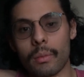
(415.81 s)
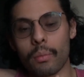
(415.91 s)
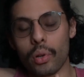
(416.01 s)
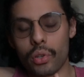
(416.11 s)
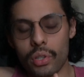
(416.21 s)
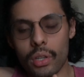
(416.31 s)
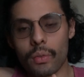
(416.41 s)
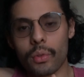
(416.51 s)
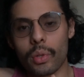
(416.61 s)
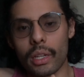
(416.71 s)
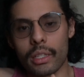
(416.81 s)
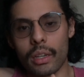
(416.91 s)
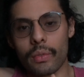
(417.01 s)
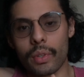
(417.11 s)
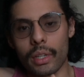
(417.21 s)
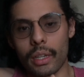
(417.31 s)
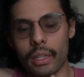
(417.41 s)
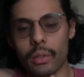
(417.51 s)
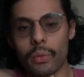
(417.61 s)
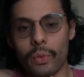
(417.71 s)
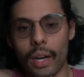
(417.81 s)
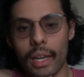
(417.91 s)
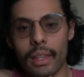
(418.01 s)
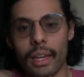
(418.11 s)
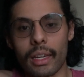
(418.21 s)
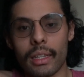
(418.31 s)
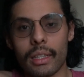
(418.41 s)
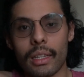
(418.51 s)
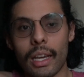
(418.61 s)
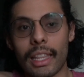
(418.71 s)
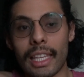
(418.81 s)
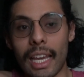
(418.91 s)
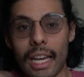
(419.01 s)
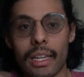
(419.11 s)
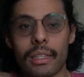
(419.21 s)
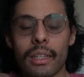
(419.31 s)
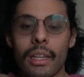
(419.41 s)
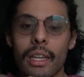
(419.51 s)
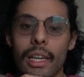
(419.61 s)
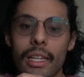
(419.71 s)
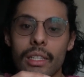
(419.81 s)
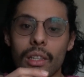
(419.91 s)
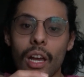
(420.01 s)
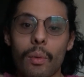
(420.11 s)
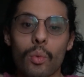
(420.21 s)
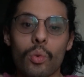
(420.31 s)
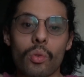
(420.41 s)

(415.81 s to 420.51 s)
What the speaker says: put yourself through that suffering, and you'll find that at the end it's a lot more